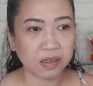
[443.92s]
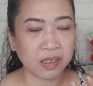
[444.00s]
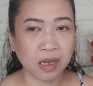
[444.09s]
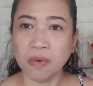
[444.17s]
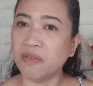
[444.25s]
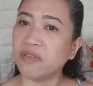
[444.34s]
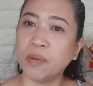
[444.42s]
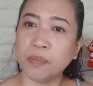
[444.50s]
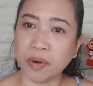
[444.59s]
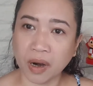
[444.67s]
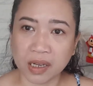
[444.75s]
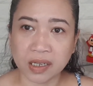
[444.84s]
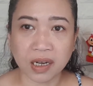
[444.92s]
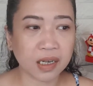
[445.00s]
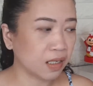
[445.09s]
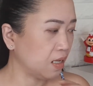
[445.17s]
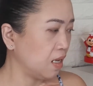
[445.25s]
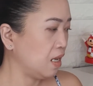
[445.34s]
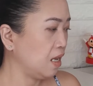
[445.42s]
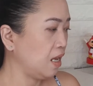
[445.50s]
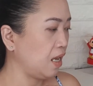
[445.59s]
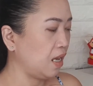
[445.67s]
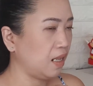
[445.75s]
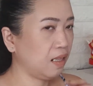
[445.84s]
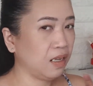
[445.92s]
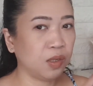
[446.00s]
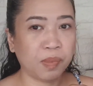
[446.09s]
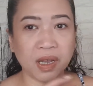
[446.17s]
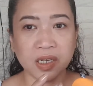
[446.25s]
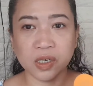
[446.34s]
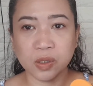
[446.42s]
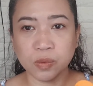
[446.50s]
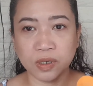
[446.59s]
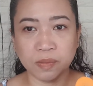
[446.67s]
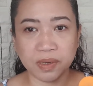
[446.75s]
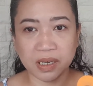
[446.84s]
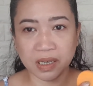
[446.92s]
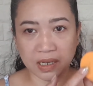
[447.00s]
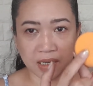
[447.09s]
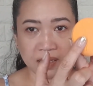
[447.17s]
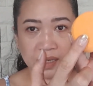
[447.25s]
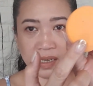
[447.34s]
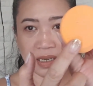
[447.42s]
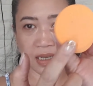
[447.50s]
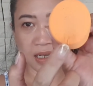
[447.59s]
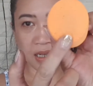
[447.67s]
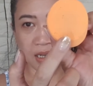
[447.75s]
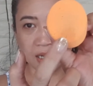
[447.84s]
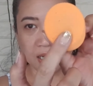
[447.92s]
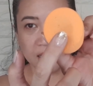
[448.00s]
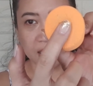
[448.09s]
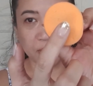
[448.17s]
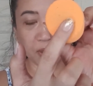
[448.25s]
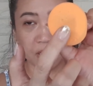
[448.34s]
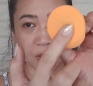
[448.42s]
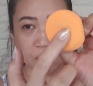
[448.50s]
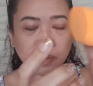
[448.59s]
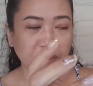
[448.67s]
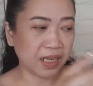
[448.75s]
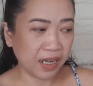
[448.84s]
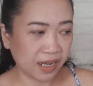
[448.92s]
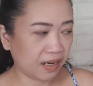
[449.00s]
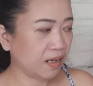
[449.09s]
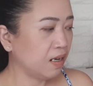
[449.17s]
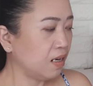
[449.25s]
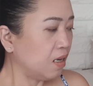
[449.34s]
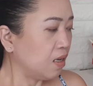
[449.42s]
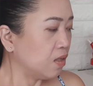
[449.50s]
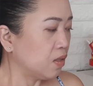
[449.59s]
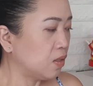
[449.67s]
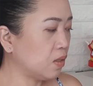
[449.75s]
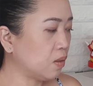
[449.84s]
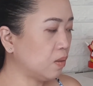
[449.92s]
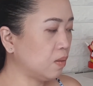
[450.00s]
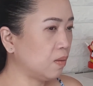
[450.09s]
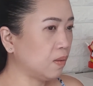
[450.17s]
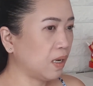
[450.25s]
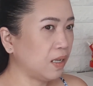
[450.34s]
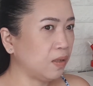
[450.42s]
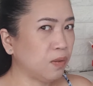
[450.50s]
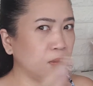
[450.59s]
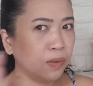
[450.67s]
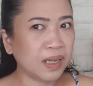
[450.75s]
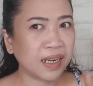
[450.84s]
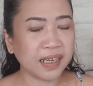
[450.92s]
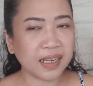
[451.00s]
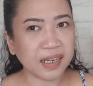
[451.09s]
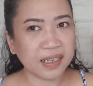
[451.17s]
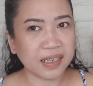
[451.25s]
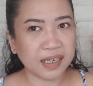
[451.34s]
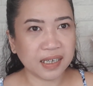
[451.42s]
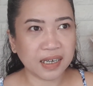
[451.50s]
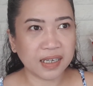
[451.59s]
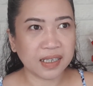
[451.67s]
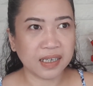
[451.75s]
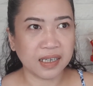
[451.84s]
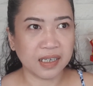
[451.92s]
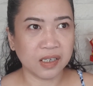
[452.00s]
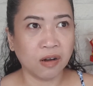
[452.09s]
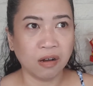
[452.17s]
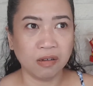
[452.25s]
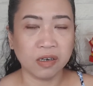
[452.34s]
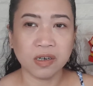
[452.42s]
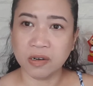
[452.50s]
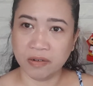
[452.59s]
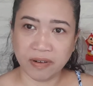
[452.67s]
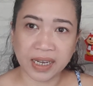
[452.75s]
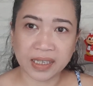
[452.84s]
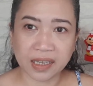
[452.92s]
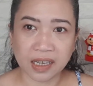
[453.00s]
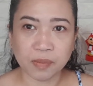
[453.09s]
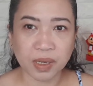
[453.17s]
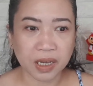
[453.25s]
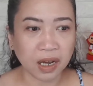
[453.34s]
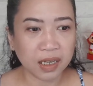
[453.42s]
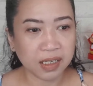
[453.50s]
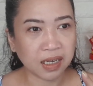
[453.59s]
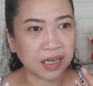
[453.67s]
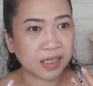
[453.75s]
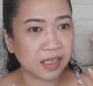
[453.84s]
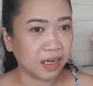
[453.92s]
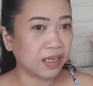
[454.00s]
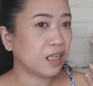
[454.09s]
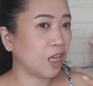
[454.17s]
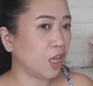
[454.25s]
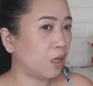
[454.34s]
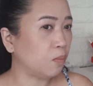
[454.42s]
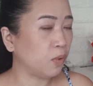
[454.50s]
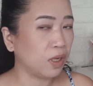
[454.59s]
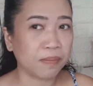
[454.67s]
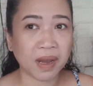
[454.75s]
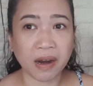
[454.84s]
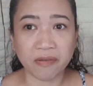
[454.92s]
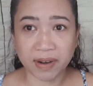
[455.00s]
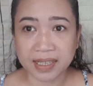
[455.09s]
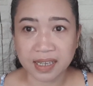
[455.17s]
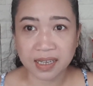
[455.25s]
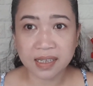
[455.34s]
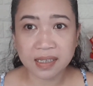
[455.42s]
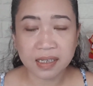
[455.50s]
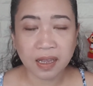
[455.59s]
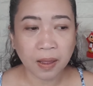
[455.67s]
some of the products and the sponge would be like, the product would be there. So I do like the idea that it's color correcting because it does help with my redness